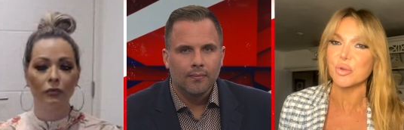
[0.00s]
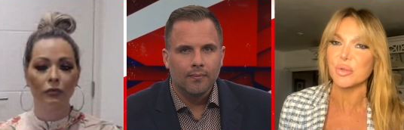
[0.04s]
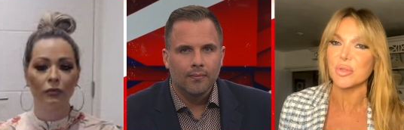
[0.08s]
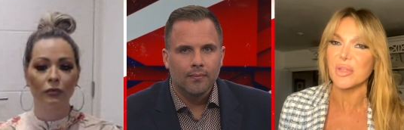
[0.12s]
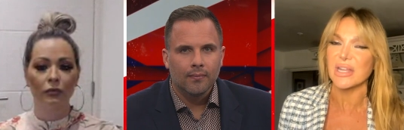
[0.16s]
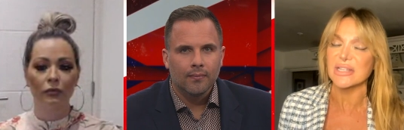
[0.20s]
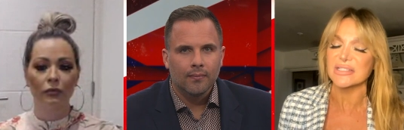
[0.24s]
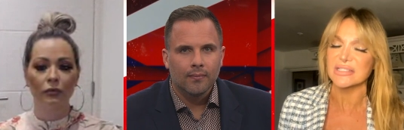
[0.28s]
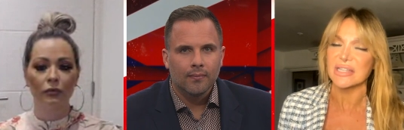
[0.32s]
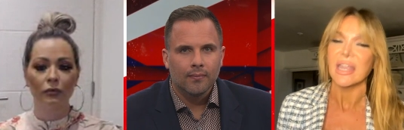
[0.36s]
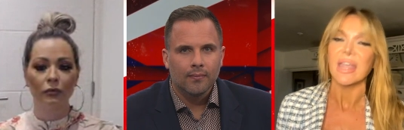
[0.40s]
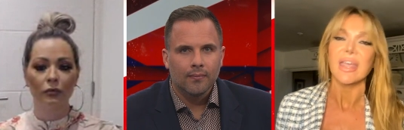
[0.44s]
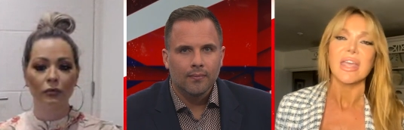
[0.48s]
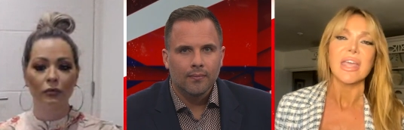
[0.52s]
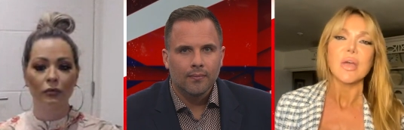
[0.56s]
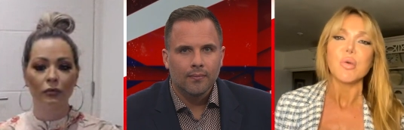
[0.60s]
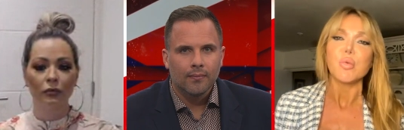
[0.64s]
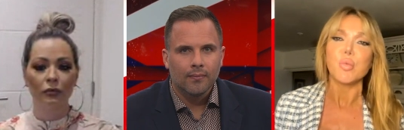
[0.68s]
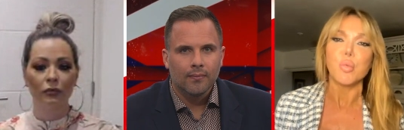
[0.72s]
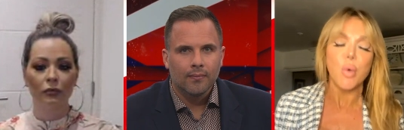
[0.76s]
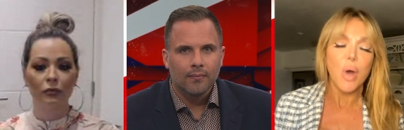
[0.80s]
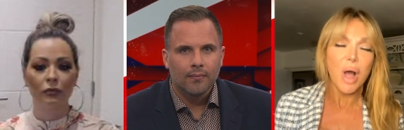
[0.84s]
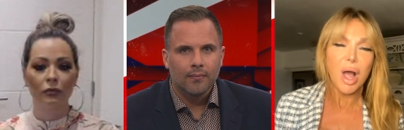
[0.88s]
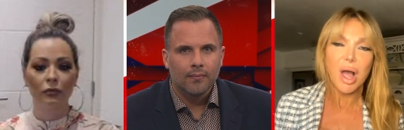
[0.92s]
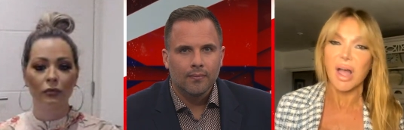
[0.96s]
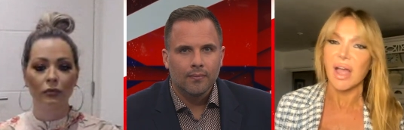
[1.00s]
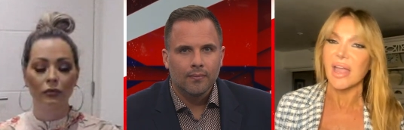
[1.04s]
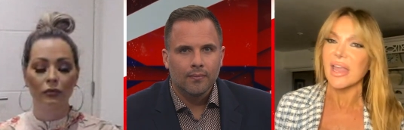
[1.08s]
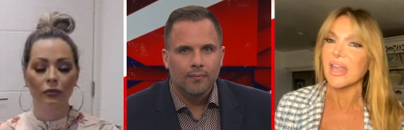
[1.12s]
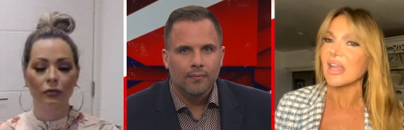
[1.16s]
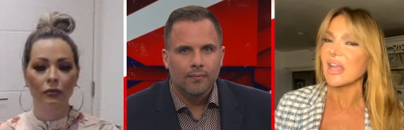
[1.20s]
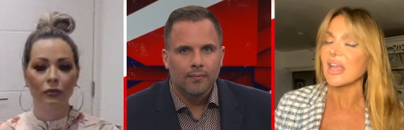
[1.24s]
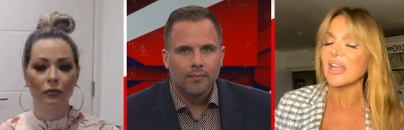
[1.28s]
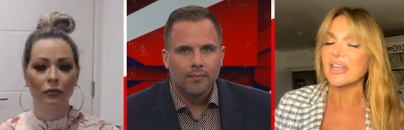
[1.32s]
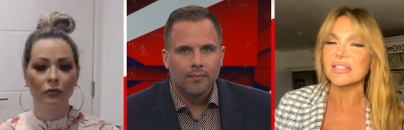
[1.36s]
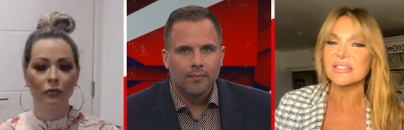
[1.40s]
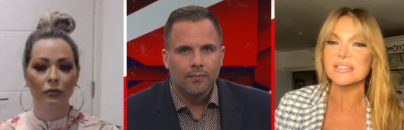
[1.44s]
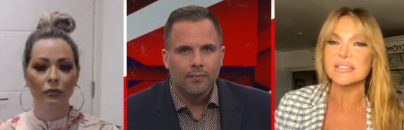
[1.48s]
Speaker 1: this. Why?
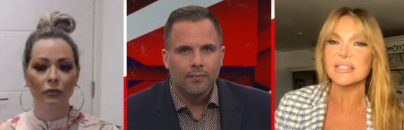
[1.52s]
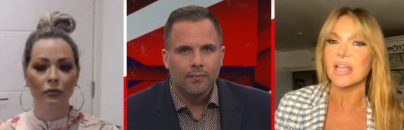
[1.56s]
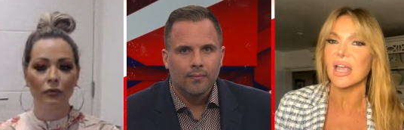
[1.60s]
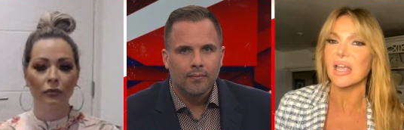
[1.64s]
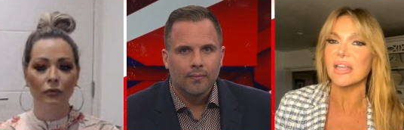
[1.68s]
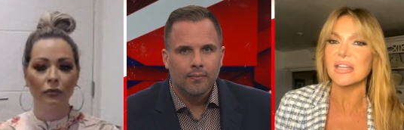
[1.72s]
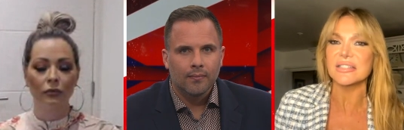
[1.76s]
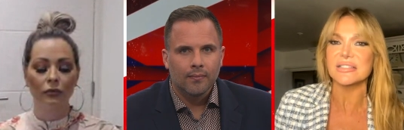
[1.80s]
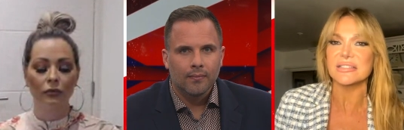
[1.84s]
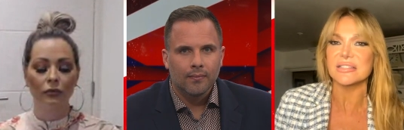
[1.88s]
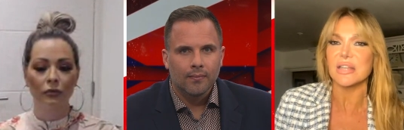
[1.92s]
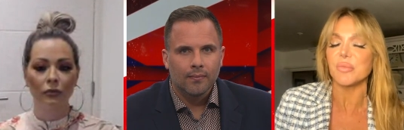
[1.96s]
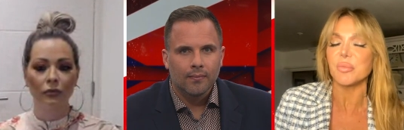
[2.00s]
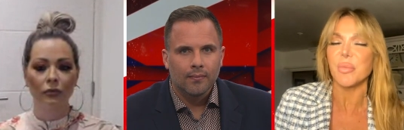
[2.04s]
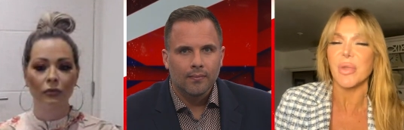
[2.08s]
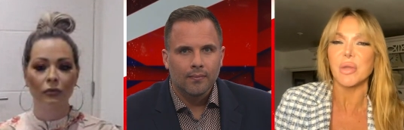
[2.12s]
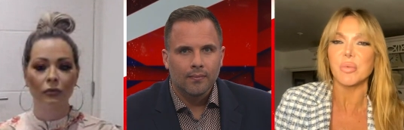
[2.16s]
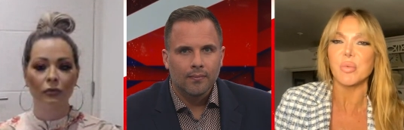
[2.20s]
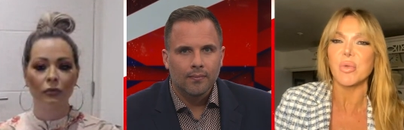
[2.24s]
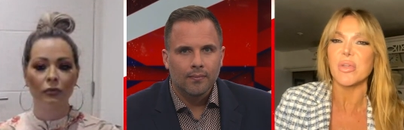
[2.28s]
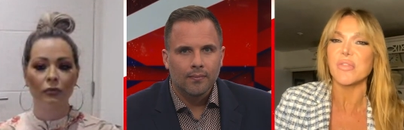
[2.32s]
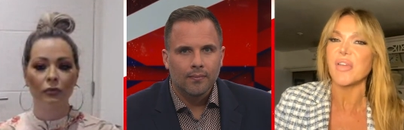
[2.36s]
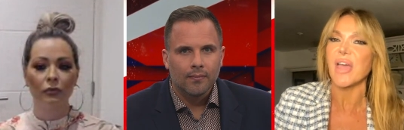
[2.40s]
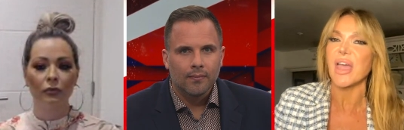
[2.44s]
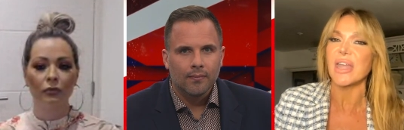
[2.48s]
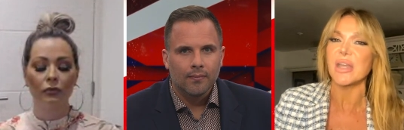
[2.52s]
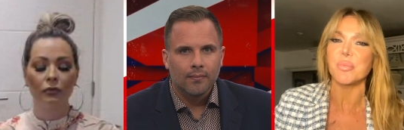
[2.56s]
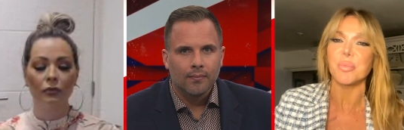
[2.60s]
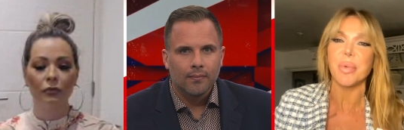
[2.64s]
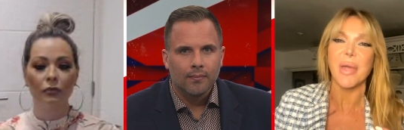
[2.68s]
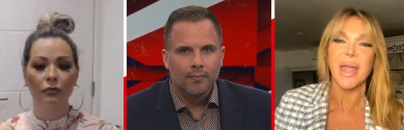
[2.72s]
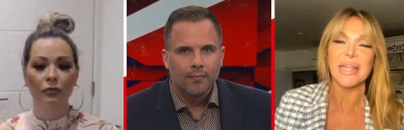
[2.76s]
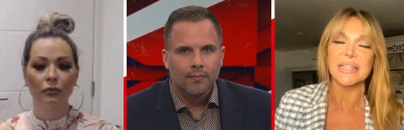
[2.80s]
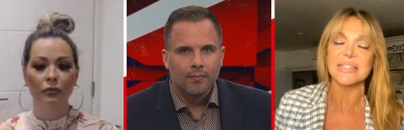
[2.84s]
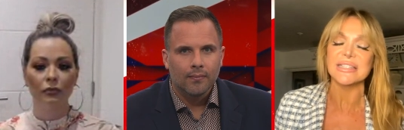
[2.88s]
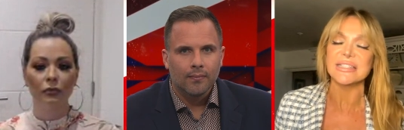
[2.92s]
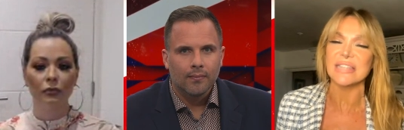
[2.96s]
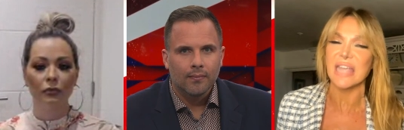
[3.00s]
It's, I mean we've had a
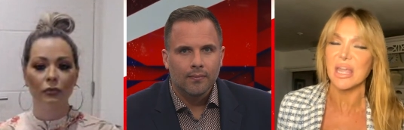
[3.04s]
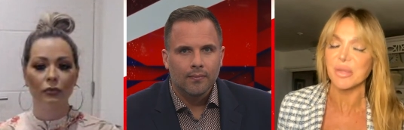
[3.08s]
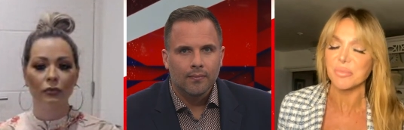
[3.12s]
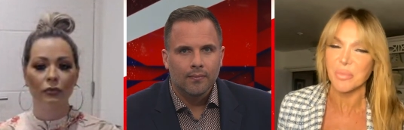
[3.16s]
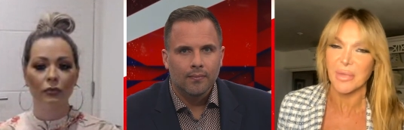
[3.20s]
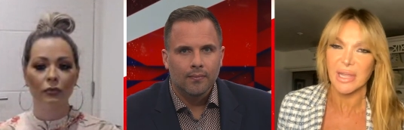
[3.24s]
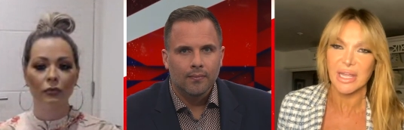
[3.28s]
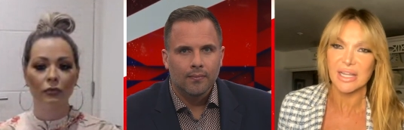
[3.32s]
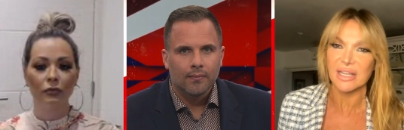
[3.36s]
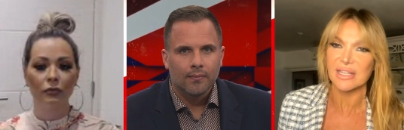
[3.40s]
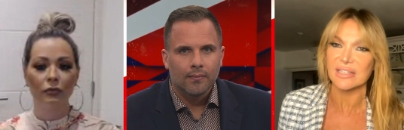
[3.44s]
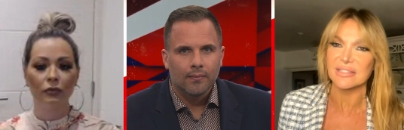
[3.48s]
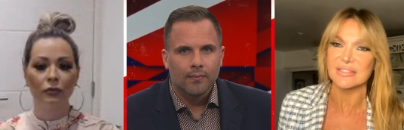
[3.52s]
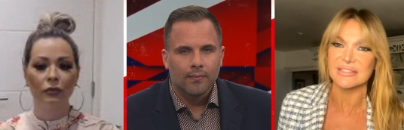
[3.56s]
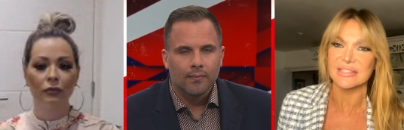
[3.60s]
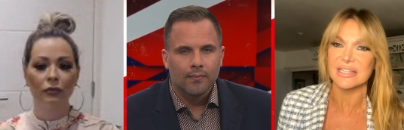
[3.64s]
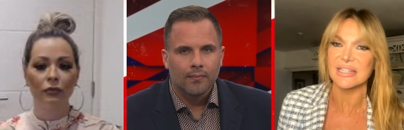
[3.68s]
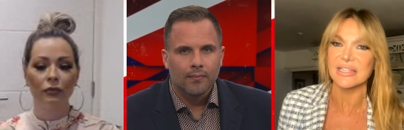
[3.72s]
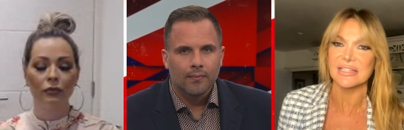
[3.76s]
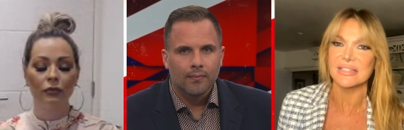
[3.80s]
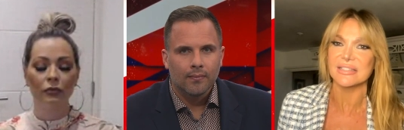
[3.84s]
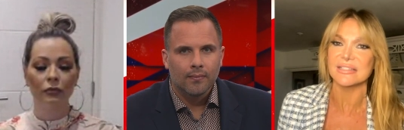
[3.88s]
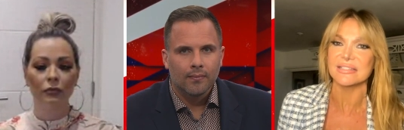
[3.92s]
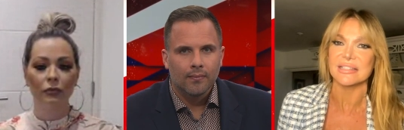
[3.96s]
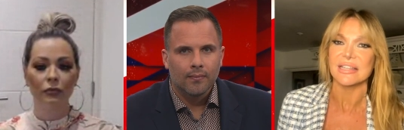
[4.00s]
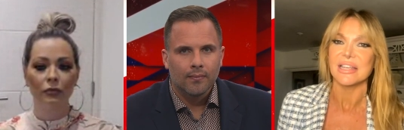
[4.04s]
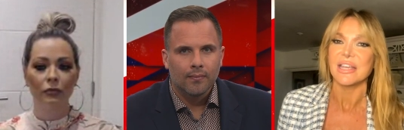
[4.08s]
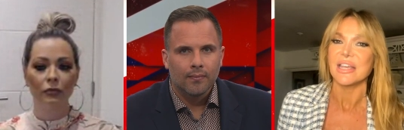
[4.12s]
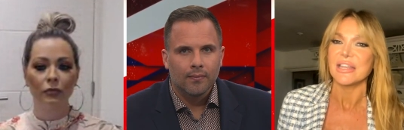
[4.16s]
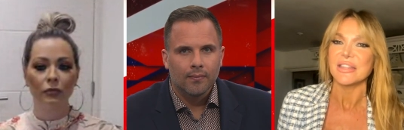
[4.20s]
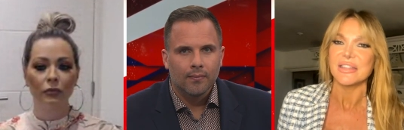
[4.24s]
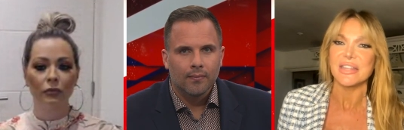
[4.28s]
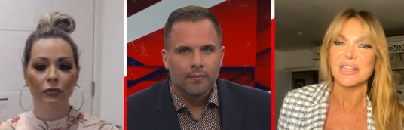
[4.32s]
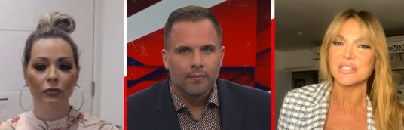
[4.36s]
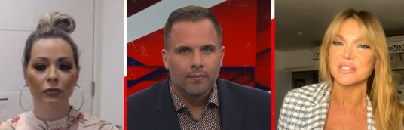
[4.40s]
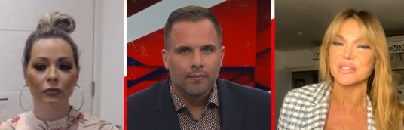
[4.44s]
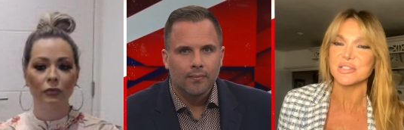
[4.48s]
pandemic since this